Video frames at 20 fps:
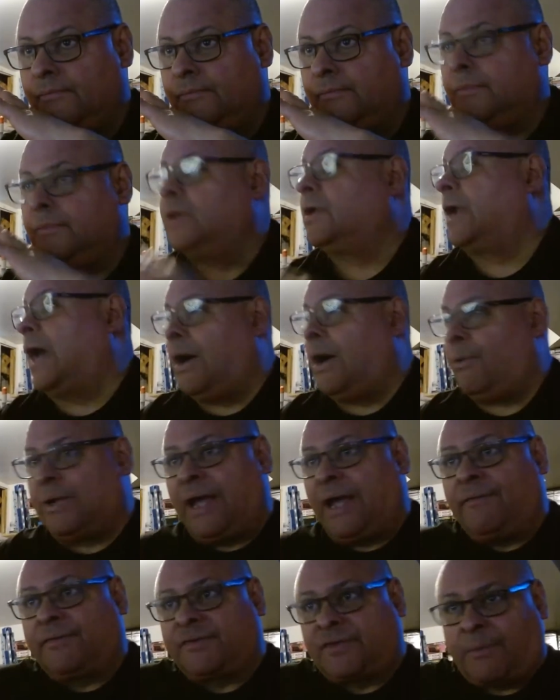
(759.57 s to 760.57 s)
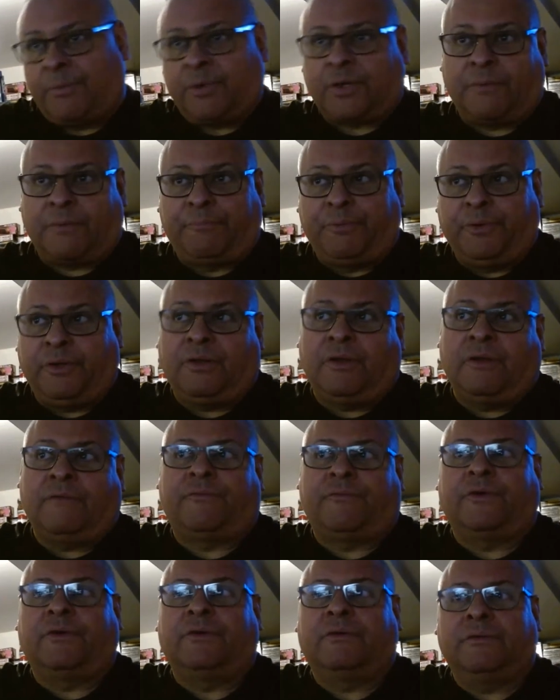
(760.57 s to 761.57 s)
I want to have a separate computer
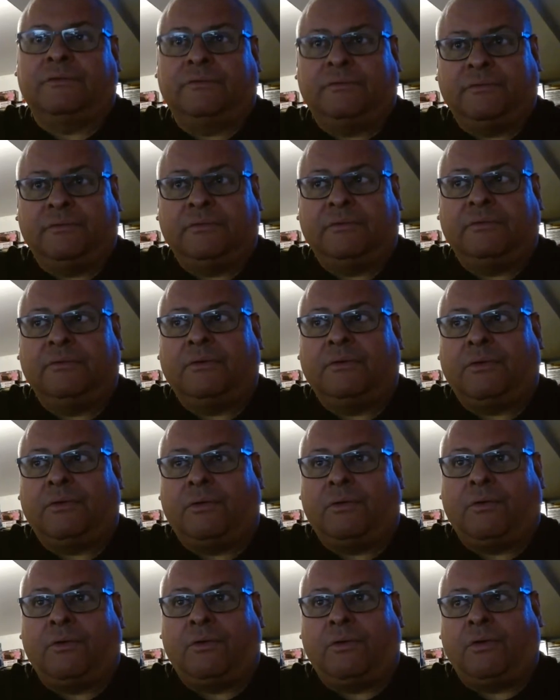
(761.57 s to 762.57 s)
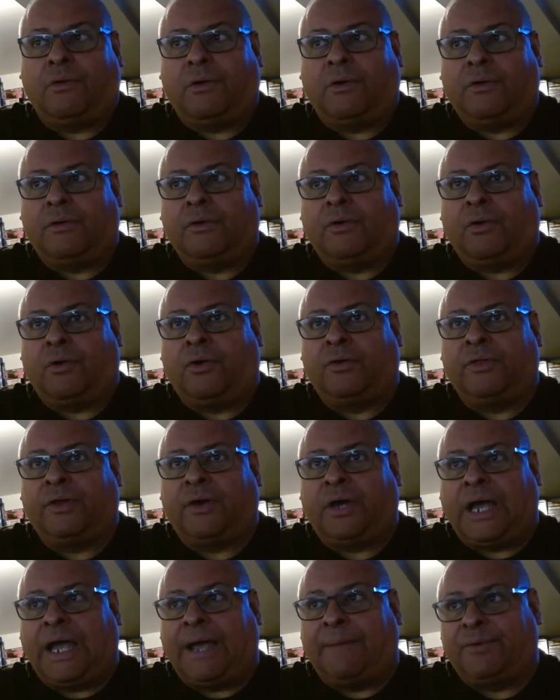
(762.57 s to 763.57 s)
for all
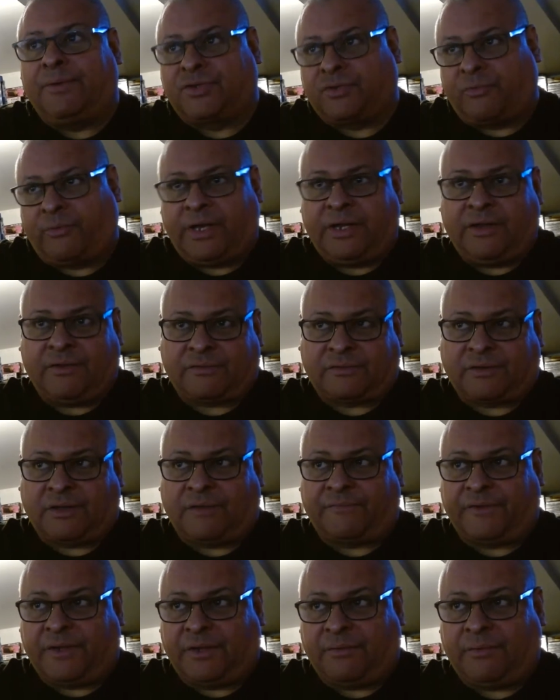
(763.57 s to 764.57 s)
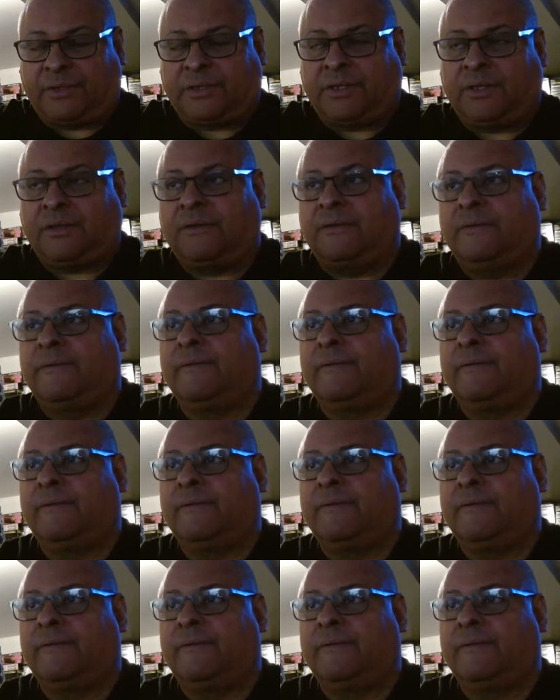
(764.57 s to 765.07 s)
the amateur radio stuff and everything.